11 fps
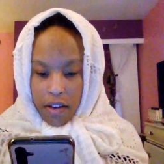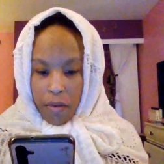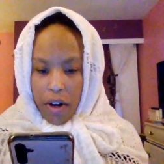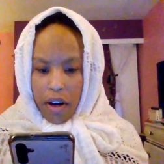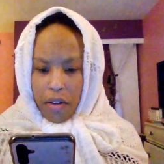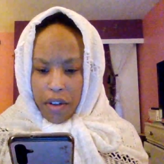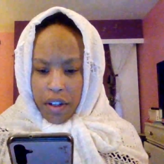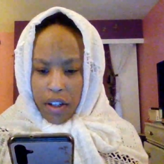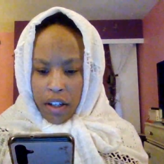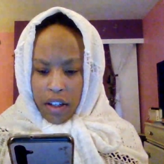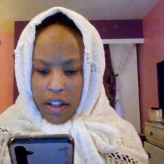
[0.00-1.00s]
Well,
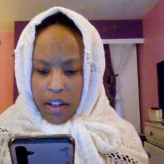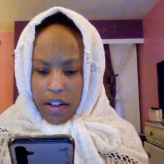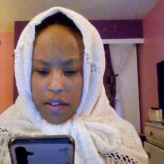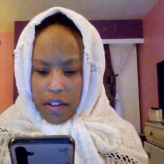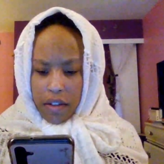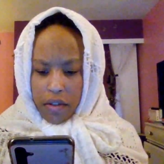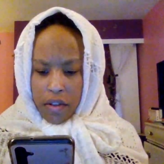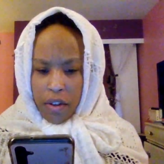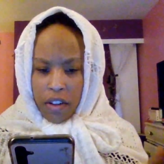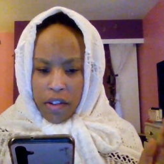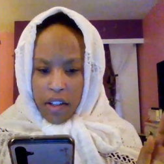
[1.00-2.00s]
he, he doesn't. So
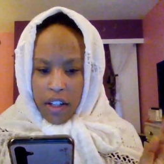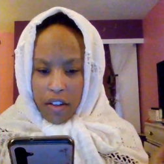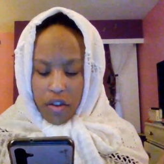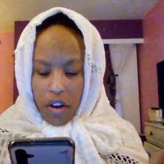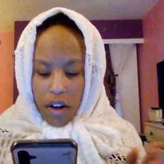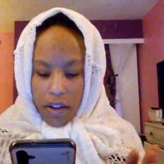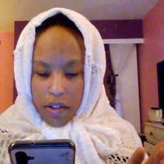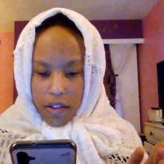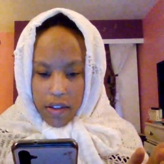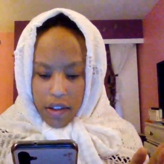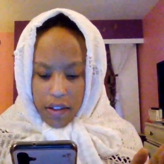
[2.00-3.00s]
it looks like he
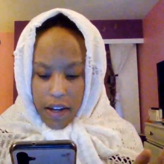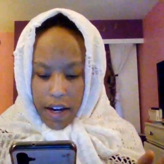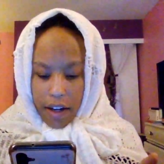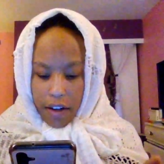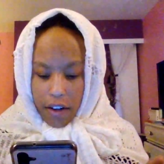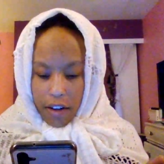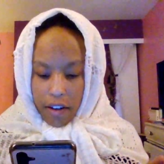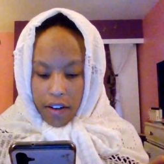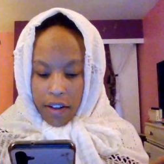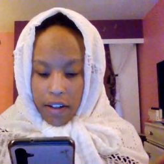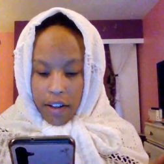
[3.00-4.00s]
tosses the dagger
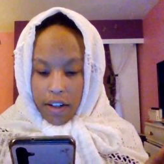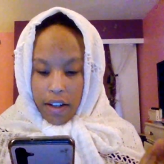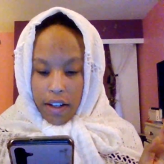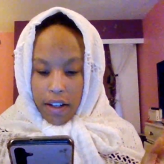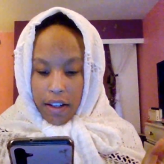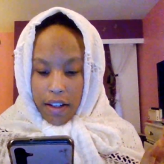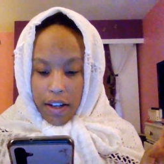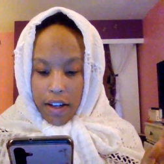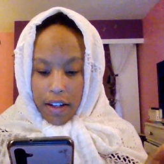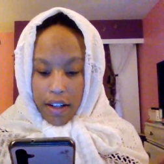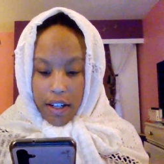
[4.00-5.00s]
and,
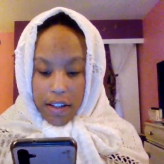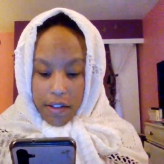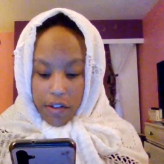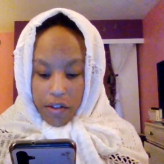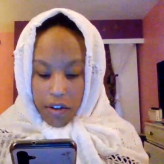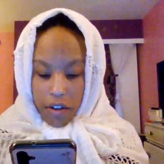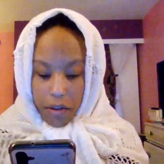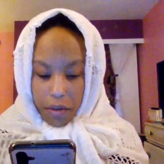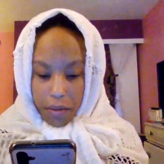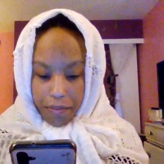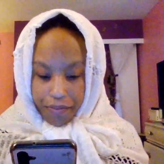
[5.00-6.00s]
and hits the turtle.